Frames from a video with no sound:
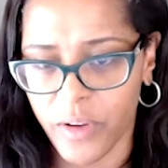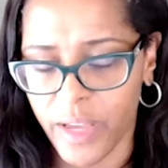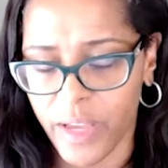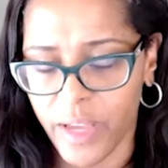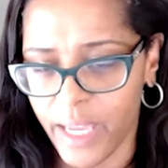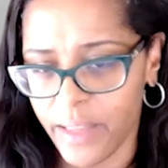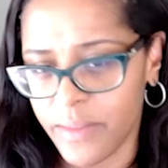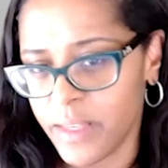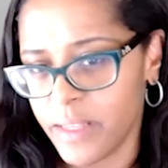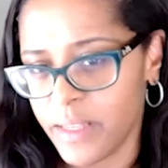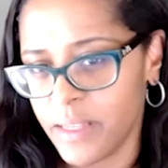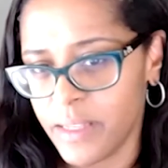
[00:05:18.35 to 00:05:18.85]

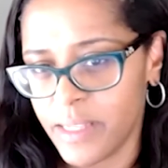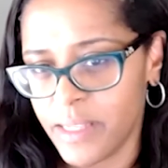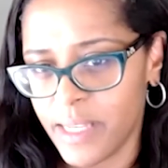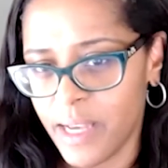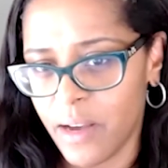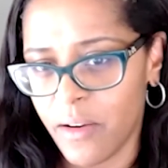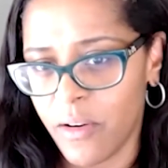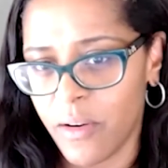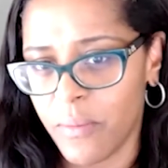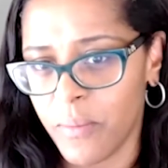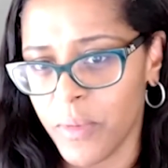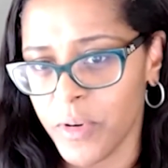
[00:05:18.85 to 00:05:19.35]
okay, this is
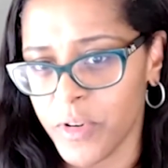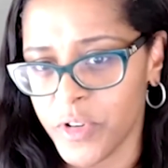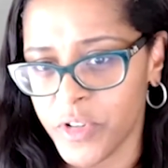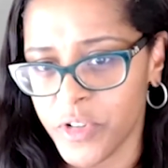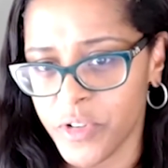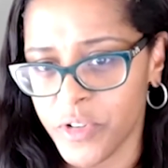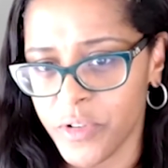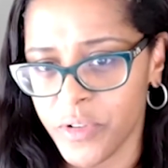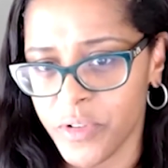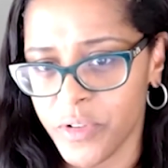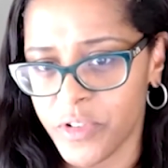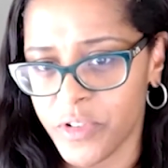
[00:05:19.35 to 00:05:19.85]
how a
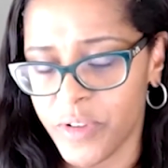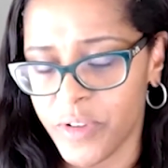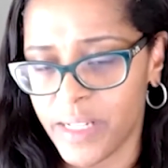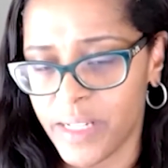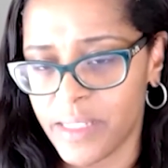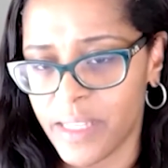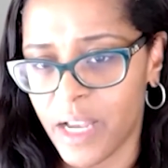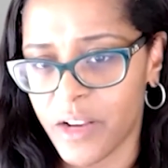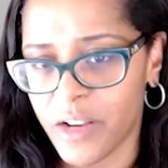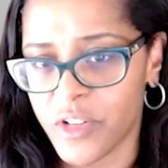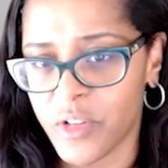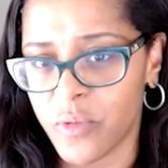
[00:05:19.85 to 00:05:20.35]
merger
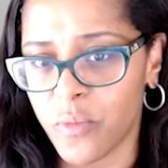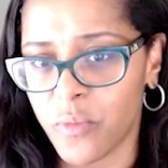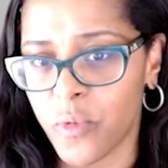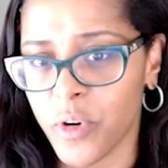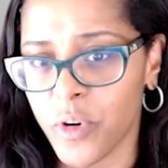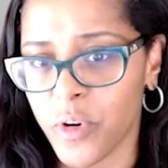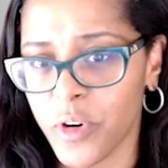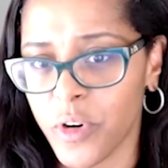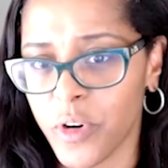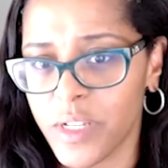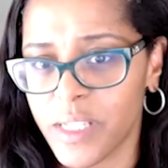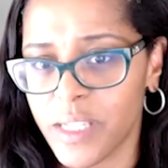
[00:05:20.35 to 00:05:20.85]
transaction
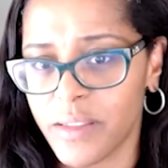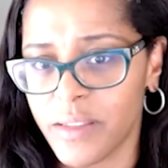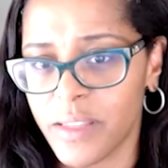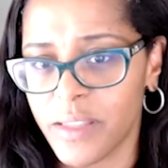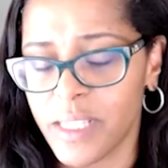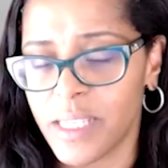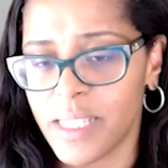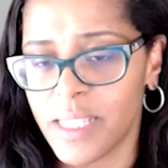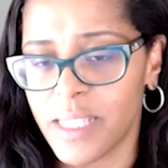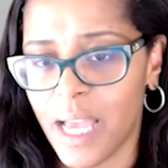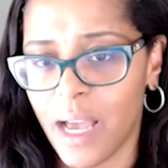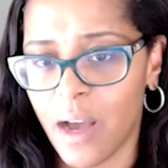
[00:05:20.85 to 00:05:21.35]
works, and
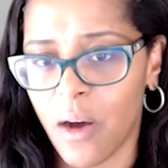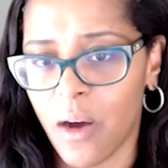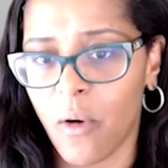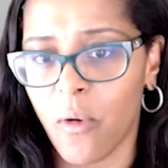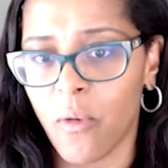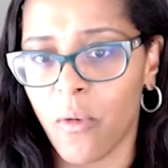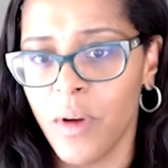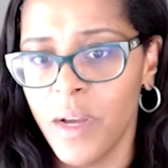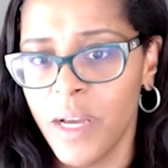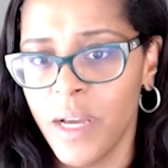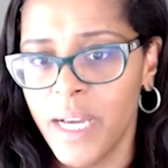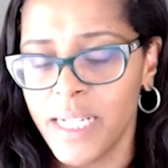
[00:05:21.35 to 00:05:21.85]
this is
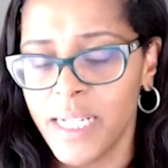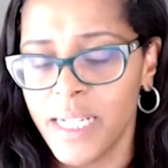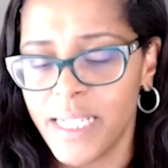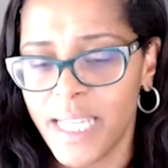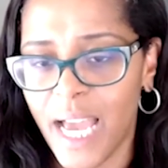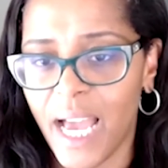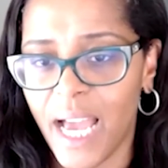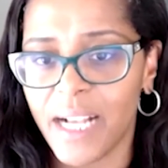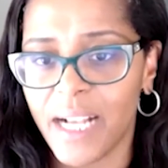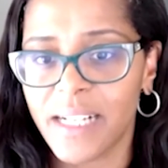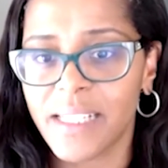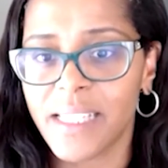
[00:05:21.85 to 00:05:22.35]
how
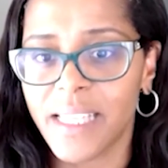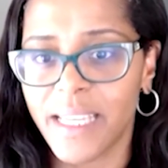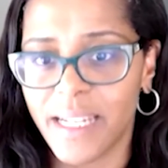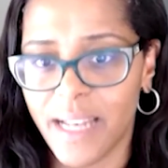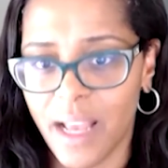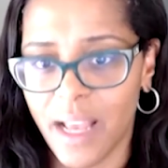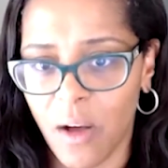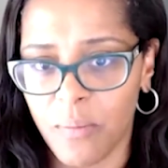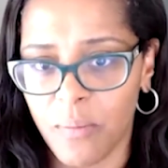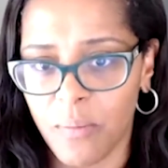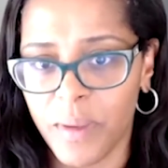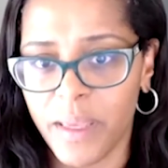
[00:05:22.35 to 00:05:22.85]
tax can
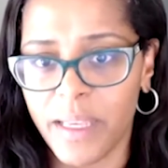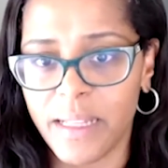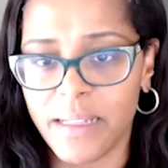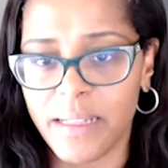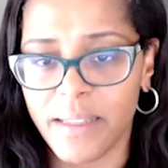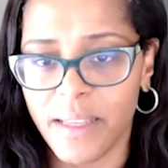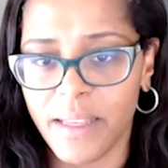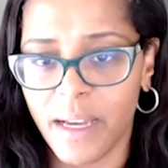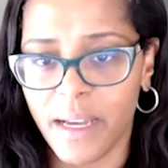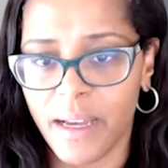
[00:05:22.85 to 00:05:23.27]
help in,